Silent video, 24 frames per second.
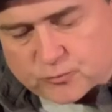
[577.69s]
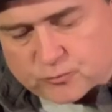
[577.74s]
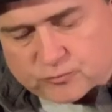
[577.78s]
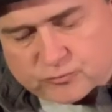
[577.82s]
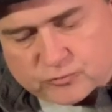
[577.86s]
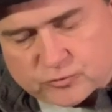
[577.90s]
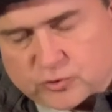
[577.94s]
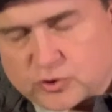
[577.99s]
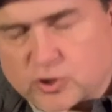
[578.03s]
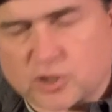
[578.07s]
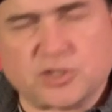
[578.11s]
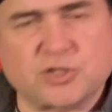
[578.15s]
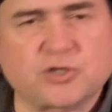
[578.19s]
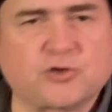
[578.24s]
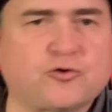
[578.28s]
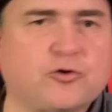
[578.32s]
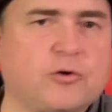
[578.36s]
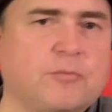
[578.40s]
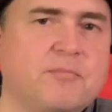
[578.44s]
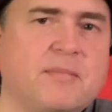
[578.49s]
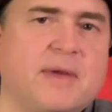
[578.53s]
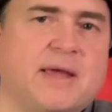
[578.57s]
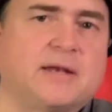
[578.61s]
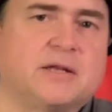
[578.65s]
just
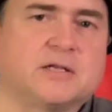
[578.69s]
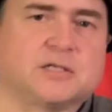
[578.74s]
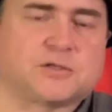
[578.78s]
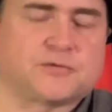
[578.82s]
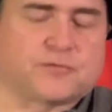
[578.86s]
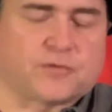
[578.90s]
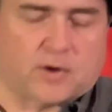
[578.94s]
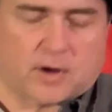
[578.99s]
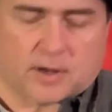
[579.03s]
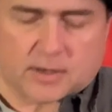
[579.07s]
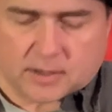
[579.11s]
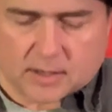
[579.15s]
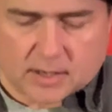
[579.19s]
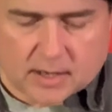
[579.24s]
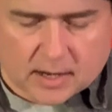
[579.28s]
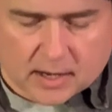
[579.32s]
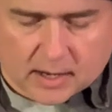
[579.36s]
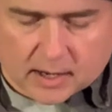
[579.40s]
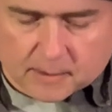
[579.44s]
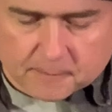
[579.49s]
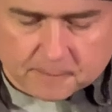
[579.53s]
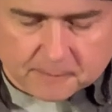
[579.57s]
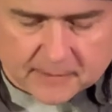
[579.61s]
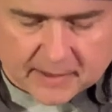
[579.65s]
tremendous fun.
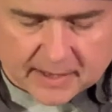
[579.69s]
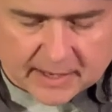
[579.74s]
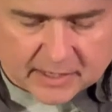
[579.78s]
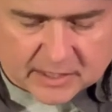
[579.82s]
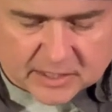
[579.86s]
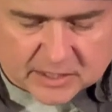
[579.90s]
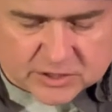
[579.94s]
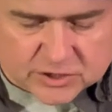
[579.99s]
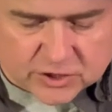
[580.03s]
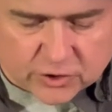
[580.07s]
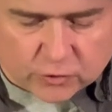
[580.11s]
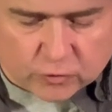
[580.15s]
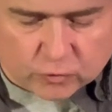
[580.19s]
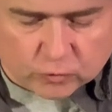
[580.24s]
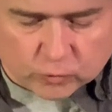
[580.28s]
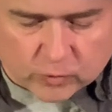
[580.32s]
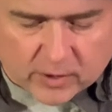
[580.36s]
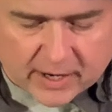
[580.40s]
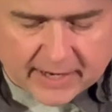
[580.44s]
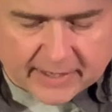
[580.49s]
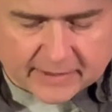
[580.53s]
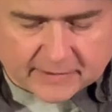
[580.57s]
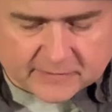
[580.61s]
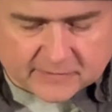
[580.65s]
And it's a
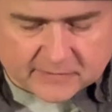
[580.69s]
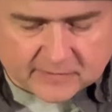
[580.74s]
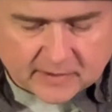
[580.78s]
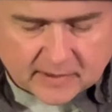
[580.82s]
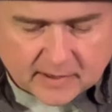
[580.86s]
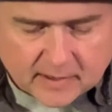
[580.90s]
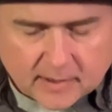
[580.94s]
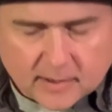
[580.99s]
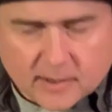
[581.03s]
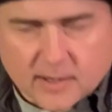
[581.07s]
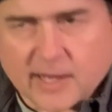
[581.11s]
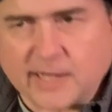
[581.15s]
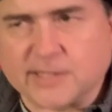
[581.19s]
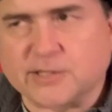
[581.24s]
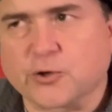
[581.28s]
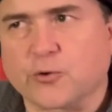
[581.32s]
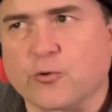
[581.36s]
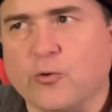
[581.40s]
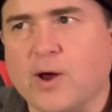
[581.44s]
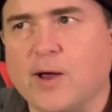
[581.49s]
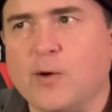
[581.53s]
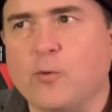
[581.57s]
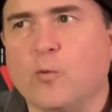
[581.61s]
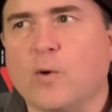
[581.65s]
great... It's a
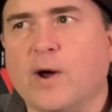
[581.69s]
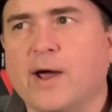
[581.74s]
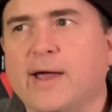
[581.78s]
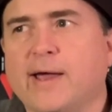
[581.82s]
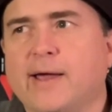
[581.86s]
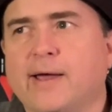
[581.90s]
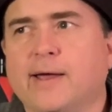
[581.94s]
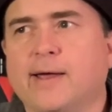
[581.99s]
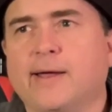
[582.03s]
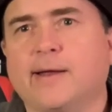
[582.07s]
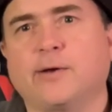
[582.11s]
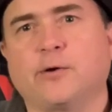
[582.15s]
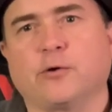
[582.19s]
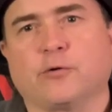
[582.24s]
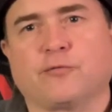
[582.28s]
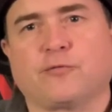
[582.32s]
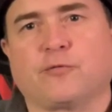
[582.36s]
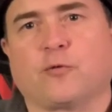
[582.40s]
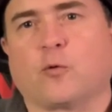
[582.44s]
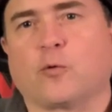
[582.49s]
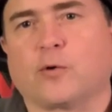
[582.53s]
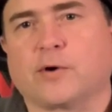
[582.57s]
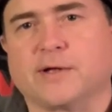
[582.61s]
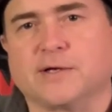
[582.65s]
great way in your
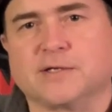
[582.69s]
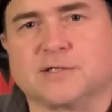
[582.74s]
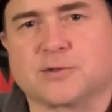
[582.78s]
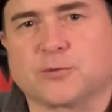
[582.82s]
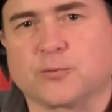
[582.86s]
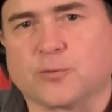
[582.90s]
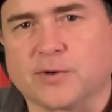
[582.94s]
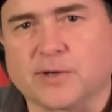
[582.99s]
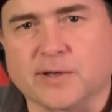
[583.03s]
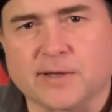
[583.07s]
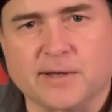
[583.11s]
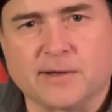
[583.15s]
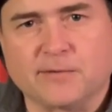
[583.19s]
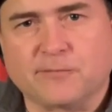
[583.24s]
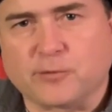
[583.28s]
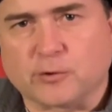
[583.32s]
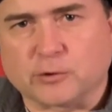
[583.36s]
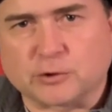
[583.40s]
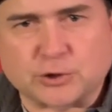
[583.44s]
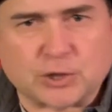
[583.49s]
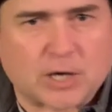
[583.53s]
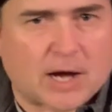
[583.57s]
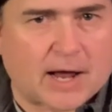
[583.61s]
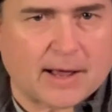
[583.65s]
40s to relive
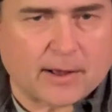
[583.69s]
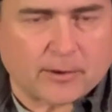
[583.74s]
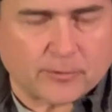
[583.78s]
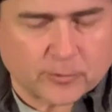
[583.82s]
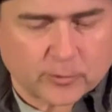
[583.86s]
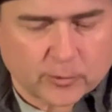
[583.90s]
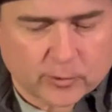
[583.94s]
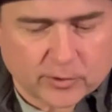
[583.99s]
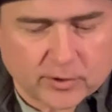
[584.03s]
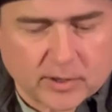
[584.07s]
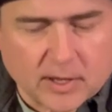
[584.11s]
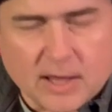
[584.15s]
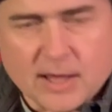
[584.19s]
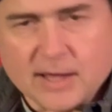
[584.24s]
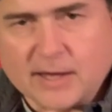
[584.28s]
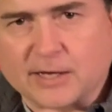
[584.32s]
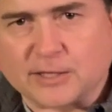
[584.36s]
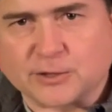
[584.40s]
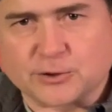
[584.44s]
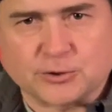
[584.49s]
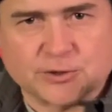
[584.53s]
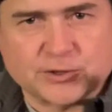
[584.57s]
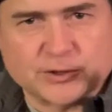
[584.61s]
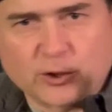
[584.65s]
your childhood
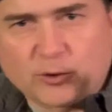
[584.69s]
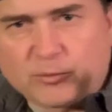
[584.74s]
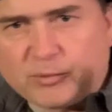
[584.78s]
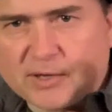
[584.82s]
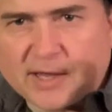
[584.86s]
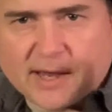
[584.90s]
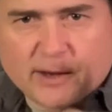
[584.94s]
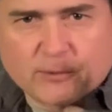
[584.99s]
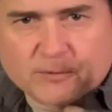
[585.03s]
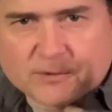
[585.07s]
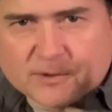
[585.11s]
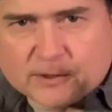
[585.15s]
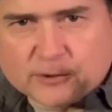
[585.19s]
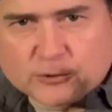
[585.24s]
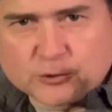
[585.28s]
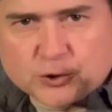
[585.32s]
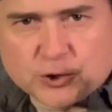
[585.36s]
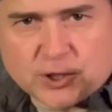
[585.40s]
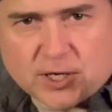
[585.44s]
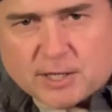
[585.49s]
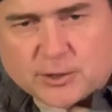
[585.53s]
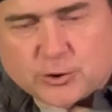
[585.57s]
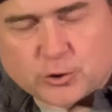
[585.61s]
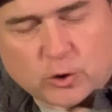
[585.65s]
because you're still playing with little
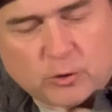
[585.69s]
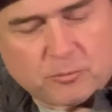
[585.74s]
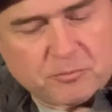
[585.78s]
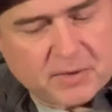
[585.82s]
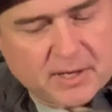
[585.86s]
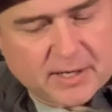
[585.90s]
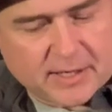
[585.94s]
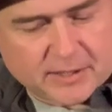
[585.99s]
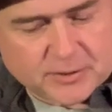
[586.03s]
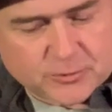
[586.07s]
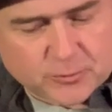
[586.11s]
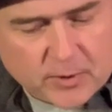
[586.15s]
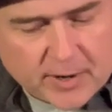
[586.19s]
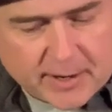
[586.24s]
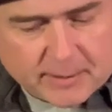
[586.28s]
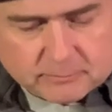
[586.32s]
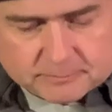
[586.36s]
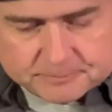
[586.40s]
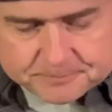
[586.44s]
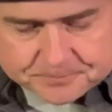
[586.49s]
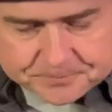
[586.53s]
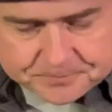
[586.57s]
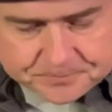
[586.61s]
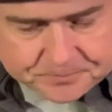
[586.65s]
G.I. Joe minis, right?
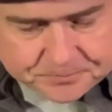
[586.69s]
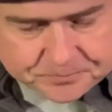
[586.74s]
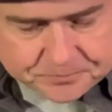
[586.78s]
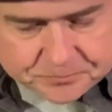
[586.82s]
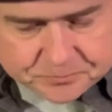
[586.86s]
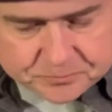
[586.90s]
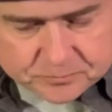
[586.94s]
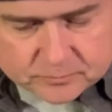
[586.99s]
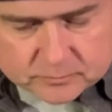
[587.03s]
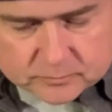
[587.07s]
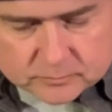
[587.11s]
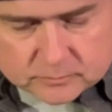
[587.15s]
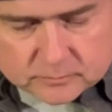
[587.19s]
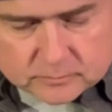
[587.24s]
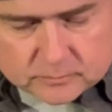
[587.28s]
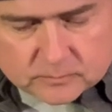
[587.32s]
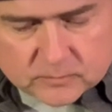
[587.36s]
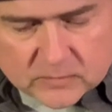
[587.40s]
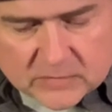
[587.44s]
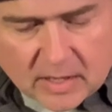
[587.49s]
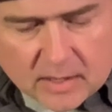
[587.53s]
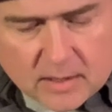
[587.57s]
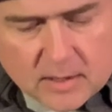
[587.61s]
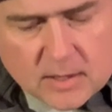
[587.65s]

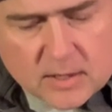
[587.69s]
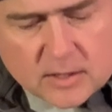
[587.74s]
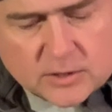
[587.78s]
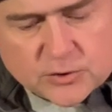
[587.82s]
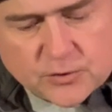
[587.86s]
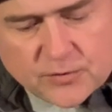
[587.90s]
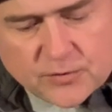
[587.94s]
So